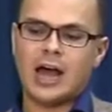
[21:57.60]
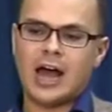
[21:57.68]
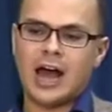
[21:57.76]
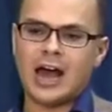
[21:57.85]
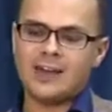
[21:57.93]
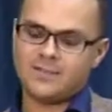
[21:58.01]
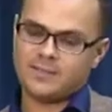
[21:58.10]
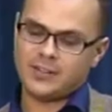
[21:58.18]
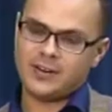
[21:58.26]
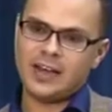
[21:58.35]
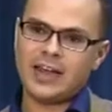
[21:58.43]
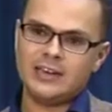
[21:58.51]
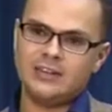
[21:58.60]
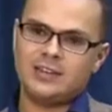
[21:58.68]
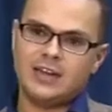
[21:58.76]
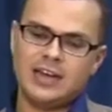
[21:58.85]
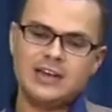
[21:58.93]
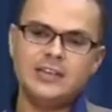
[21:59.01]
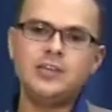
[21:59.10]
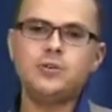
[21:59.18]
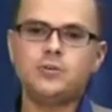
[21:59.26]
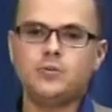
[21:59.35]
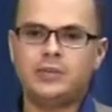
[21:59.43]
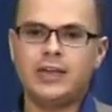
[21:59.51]
I've created a
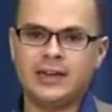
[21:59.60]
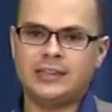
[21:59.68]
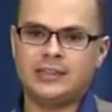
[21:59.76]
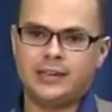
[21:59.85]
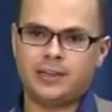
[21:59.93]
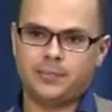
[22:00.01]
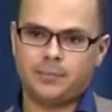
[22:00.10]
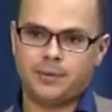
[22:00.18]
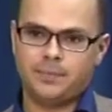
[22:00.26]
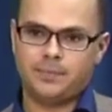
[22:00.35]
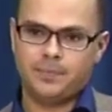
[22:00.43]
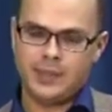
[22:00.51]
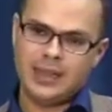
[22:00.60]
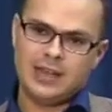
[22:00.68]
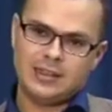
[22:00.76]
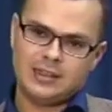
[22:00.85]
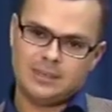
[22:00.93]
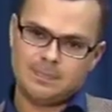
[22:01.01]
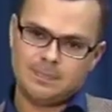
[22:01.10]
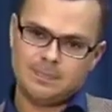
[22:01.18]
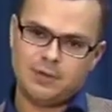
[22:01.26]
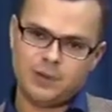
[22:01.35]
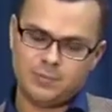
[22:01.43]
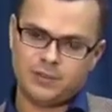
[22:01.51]
new data type. The
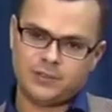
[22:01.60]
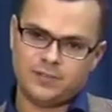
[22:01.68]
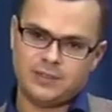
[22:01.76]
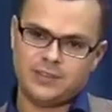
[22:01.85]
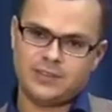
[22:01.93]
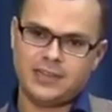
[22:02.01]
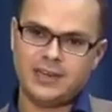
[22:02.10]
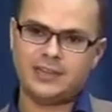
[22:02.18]
purpose of this data